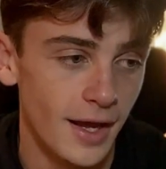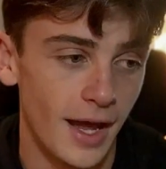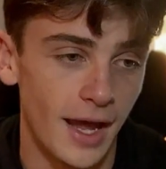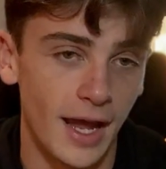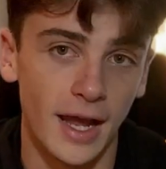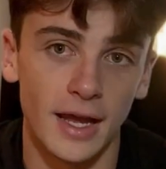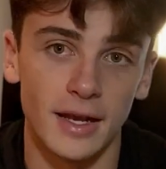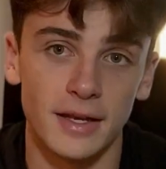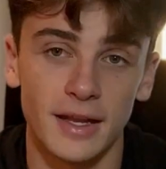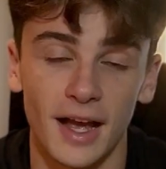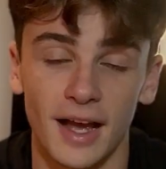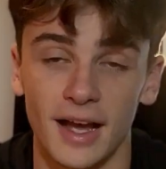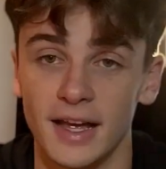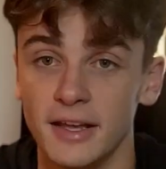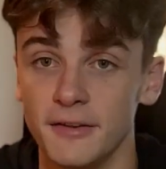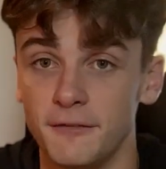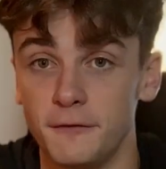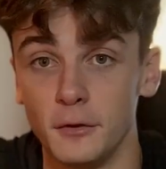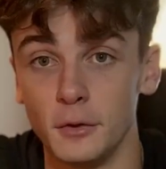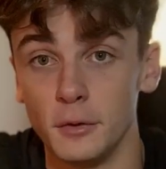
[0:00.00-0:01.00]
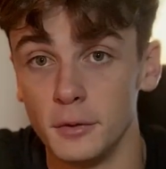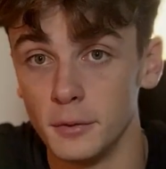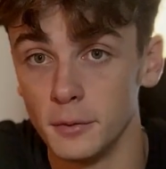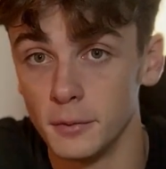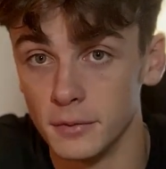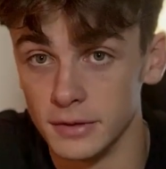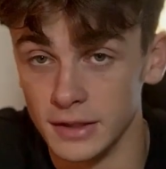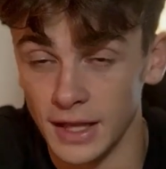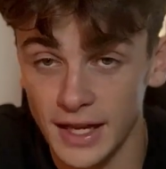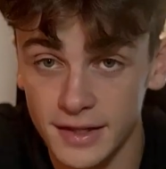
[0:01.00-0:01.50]
And yeah, if
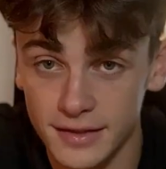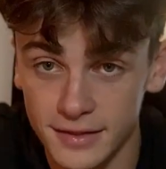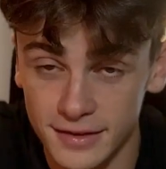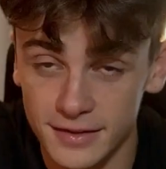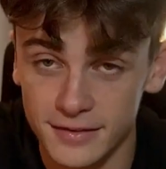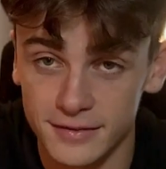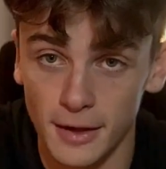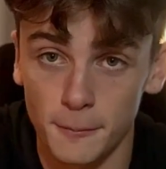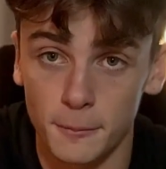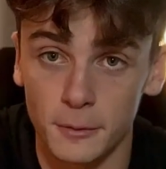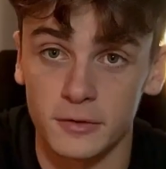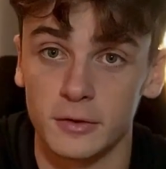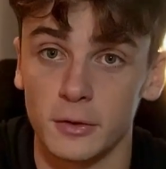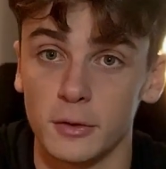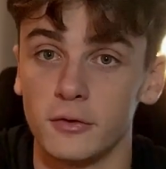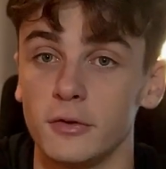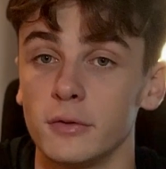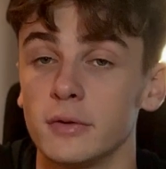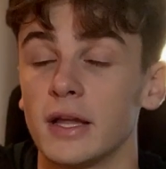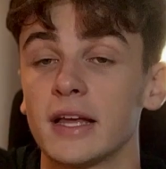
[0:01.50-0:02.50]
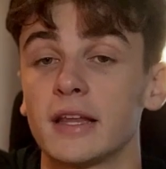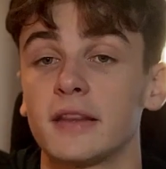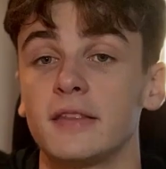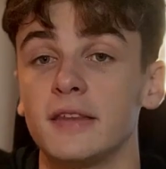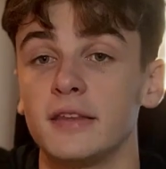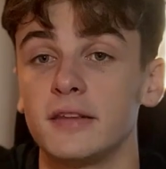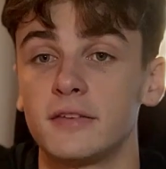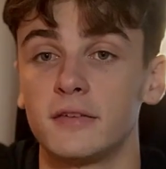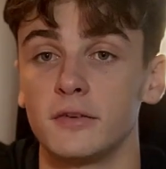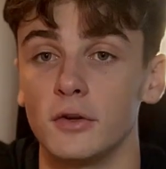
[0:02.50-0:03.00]
you like these episodes, you like
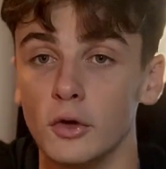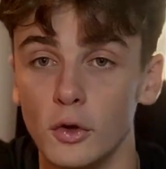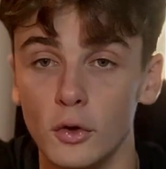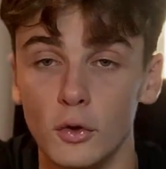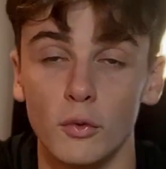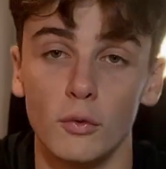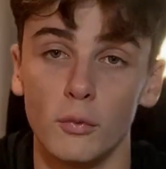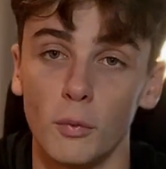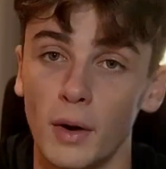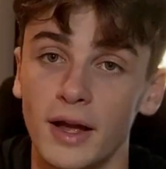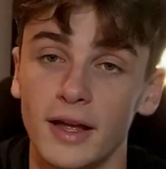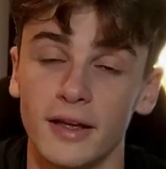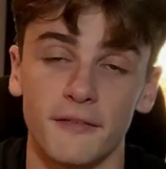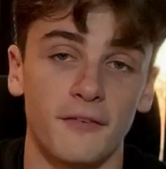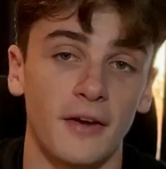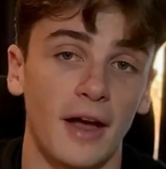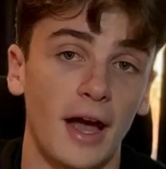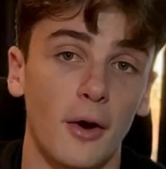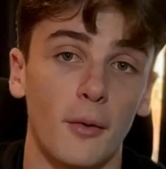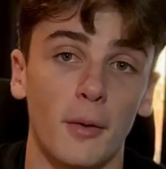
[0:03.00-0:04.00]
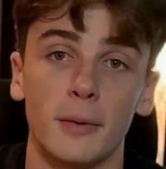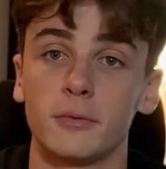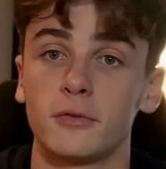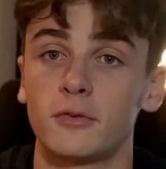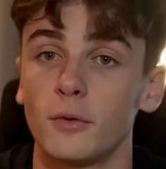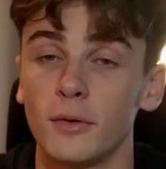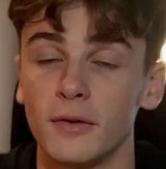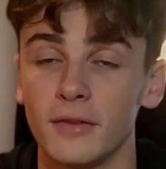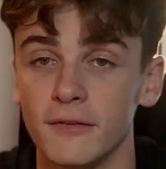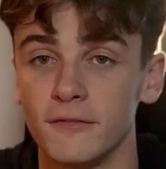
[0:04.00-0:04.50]
this new way of how I'm
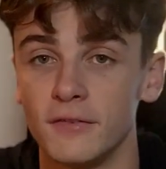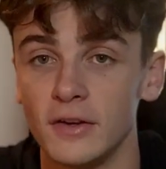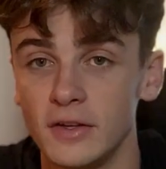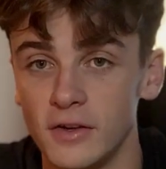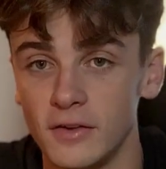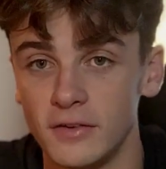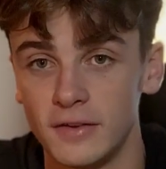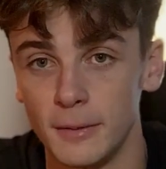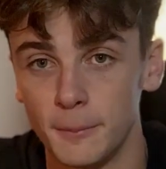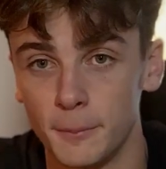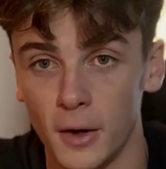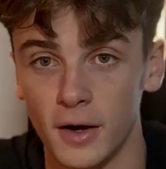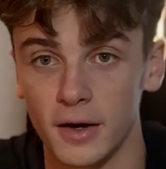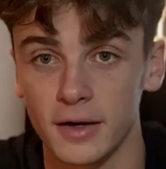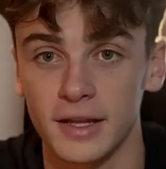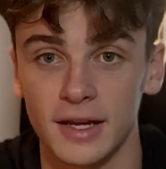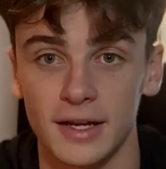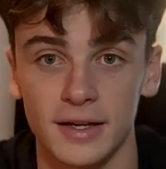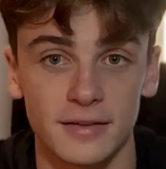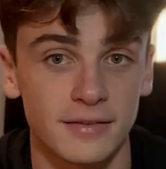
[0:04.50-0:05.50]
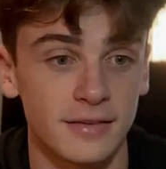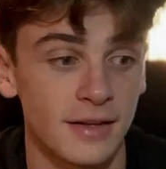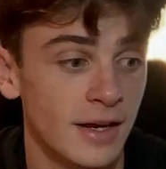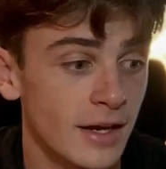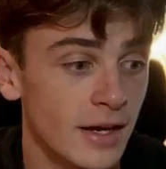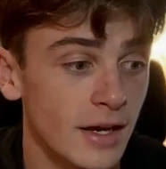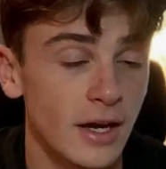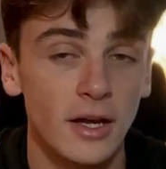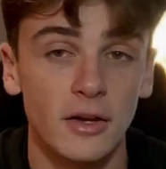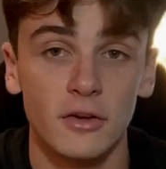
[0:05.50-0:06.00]
shooting the VGC podcast,
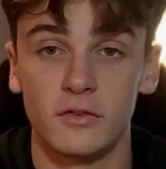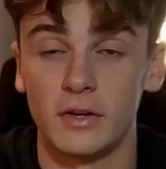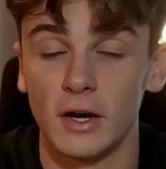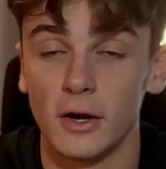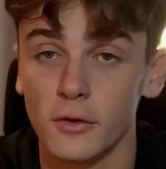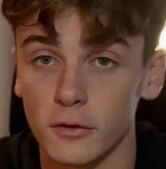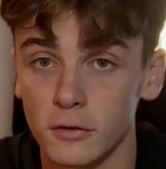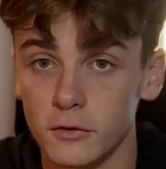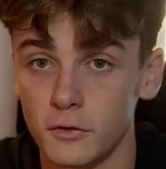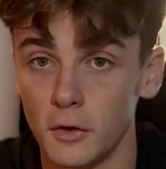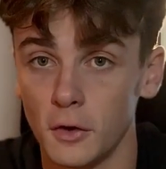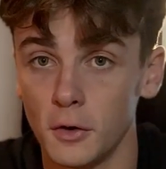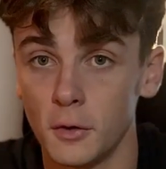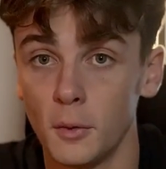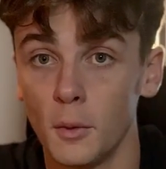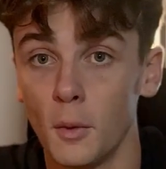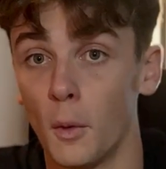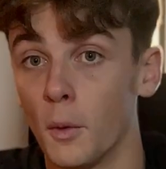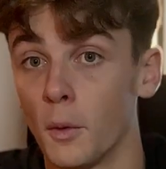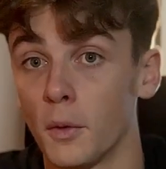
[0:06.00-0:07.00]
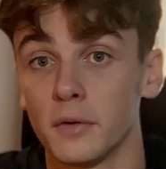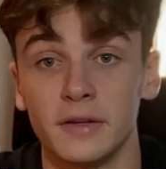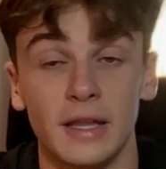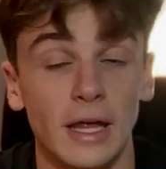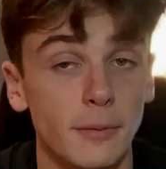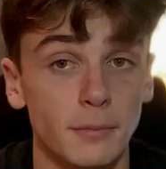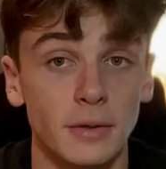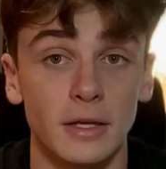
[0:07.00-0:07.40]
share the show or let